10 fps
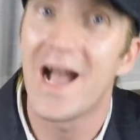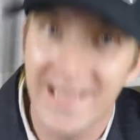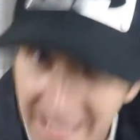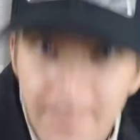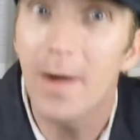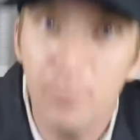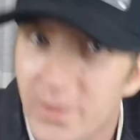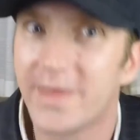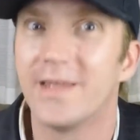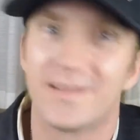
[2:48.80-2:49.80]
I came
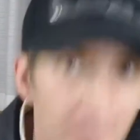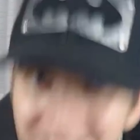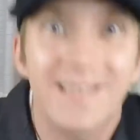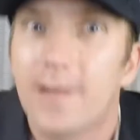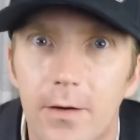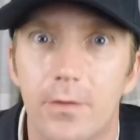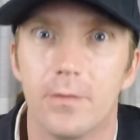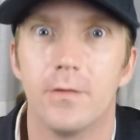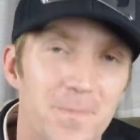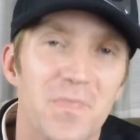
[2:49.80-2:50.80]
up with it, it's my song.